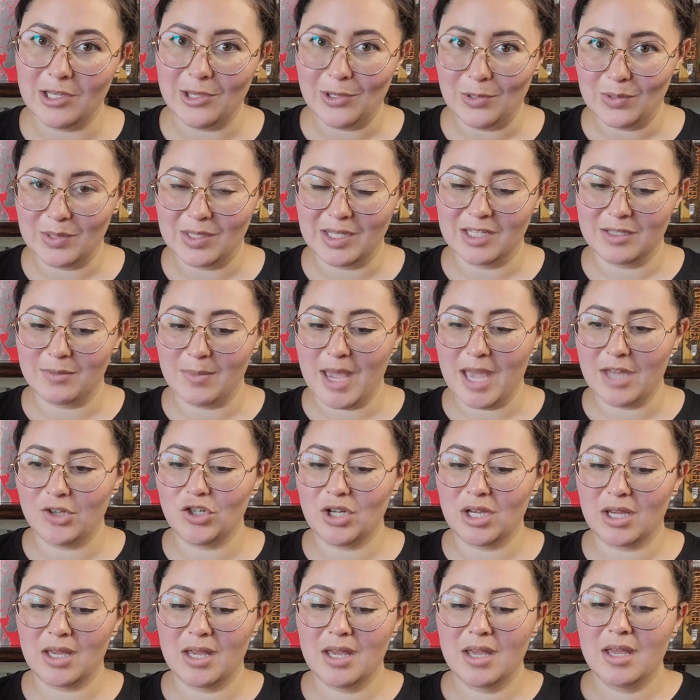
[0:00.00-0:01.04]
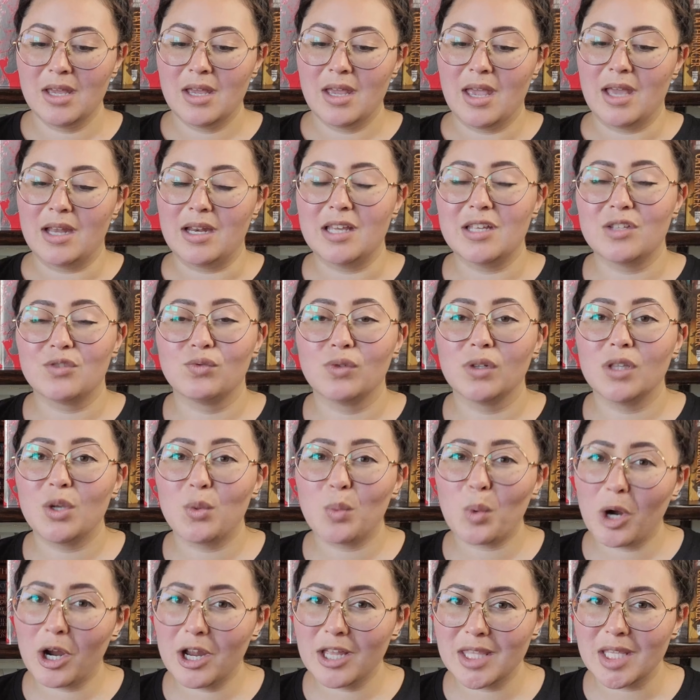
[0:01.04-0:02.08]
to use this magic. And he's really
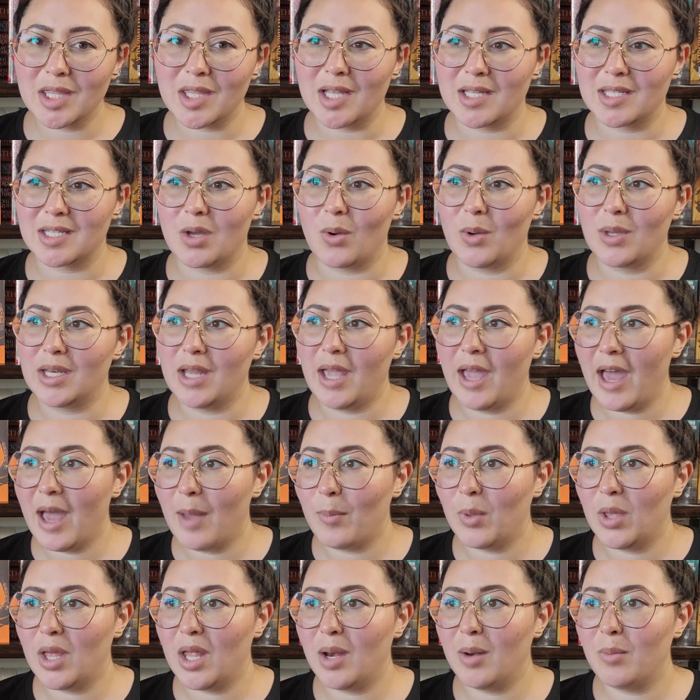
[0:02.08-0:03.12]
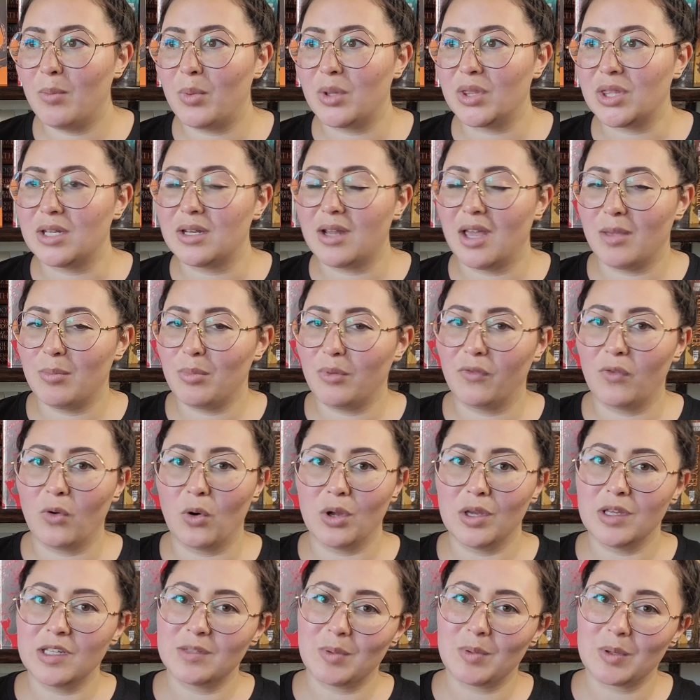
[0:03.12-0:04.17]
worried that that's going to happen, but the night
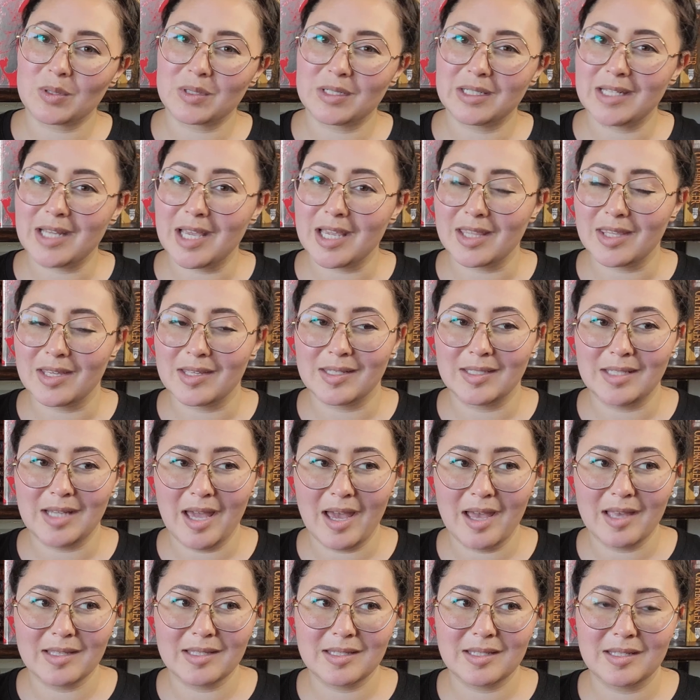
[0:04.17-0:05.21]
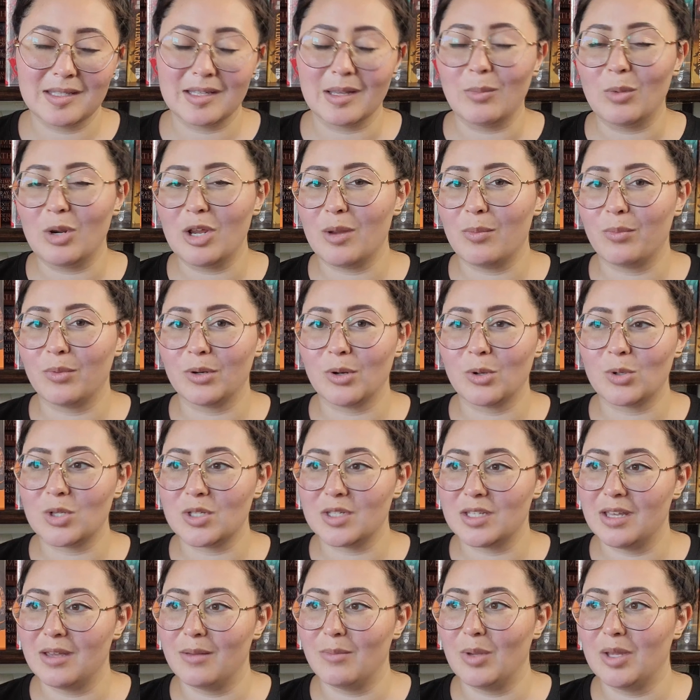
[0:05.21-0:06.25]
before he's supposed to take this test, somebody
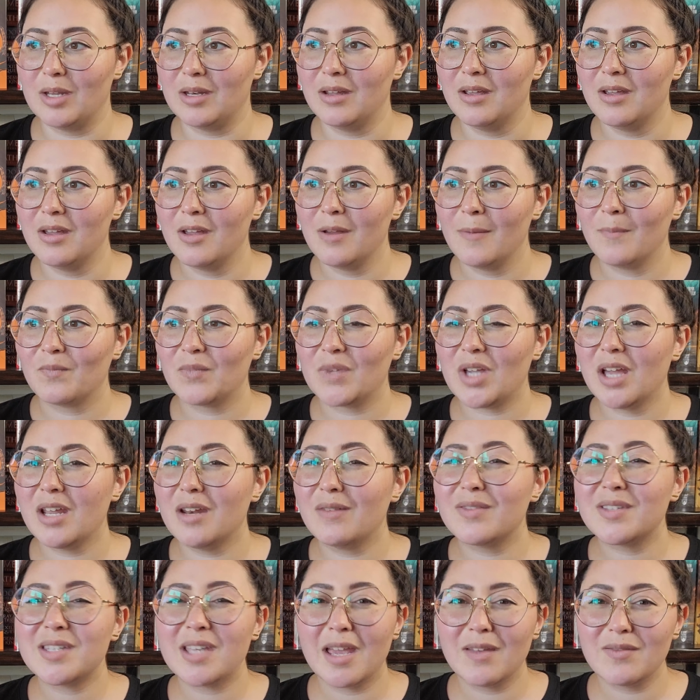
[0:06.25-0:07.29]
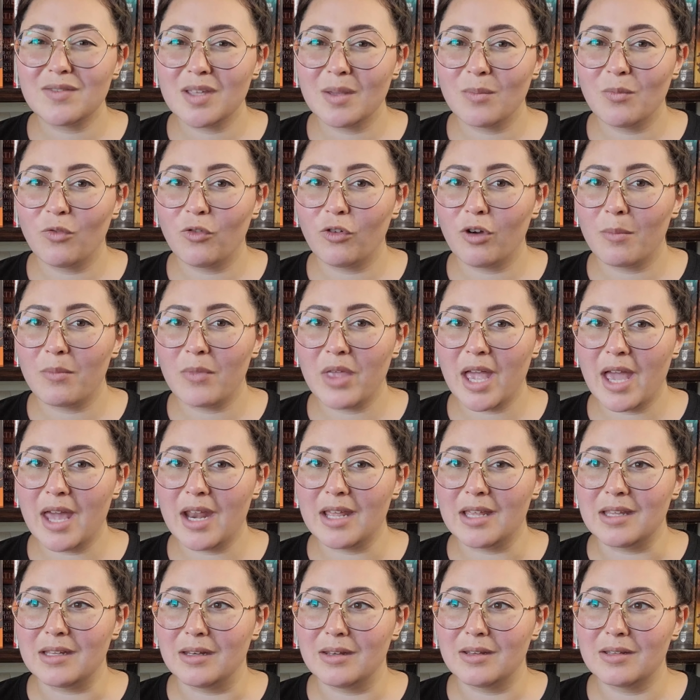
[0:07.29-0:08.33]
approaches him and kind of saves him from
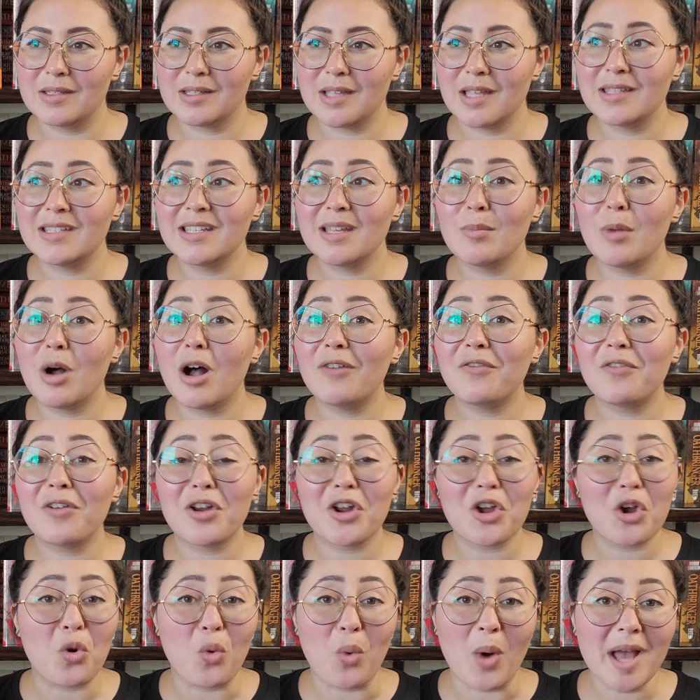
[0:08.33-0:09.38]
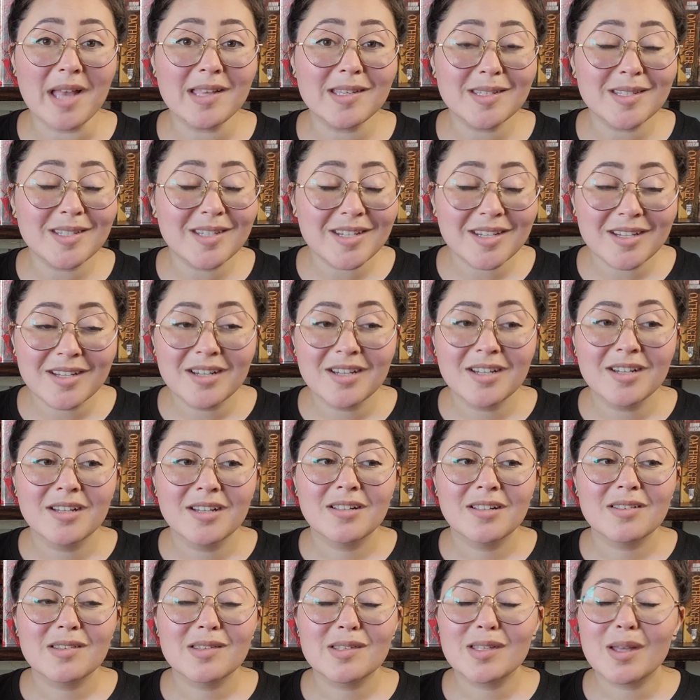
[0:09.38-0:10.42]
that and sends him off on a quest
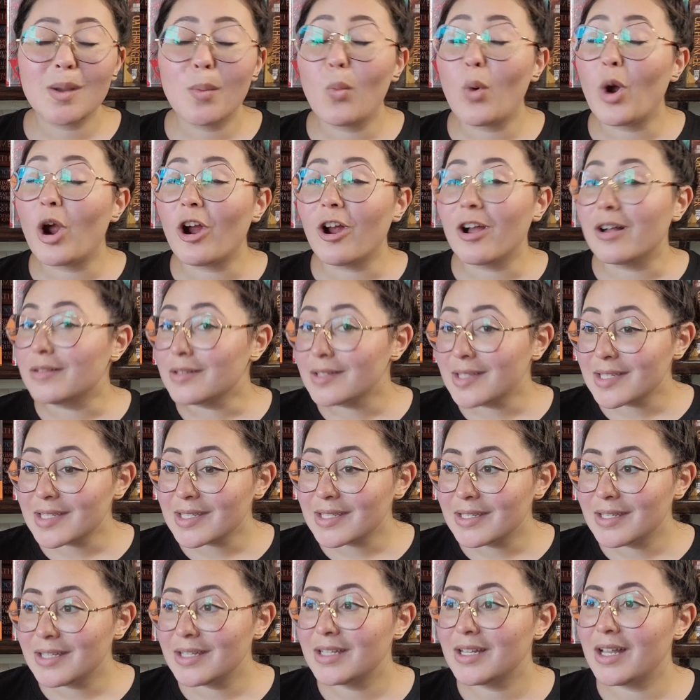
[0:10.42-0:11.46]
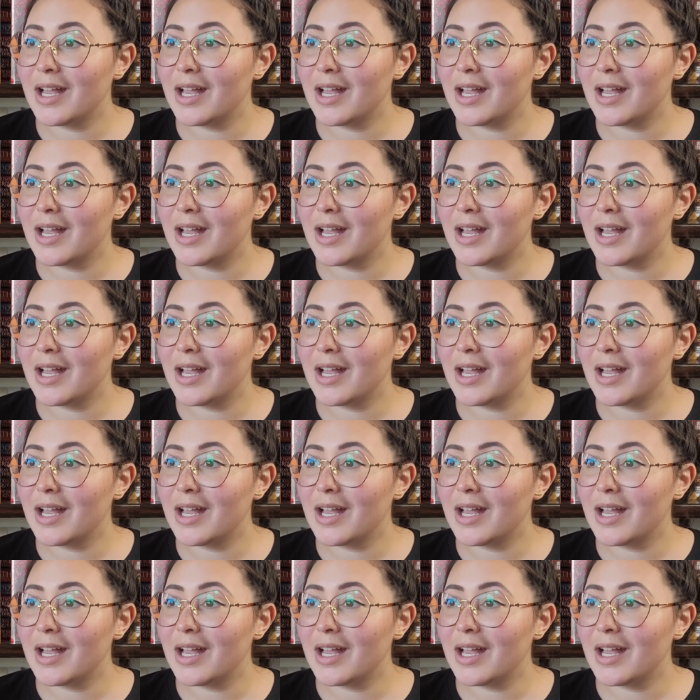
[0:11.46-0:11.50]
somewhere else.